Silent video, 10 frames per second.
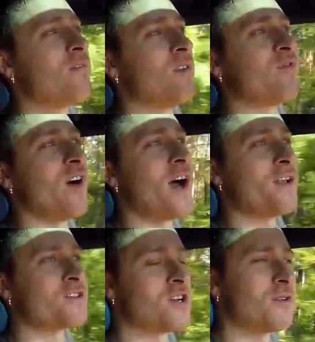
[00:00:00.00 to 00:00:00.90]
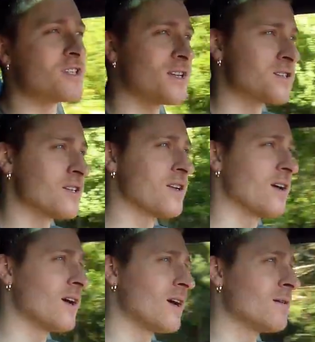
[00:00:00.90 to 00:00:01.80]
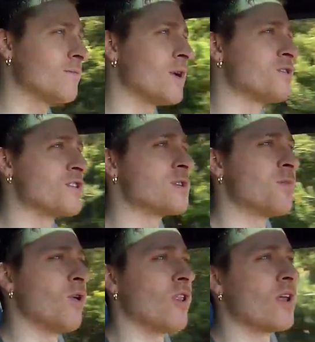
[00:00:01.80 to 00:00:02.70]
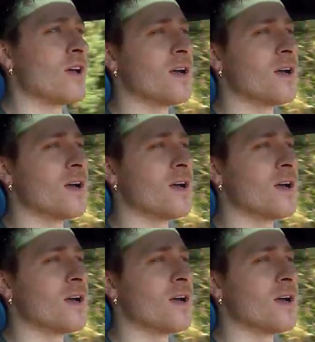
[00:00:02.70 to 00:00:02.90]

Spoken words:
with Fanos, so it has an adjustable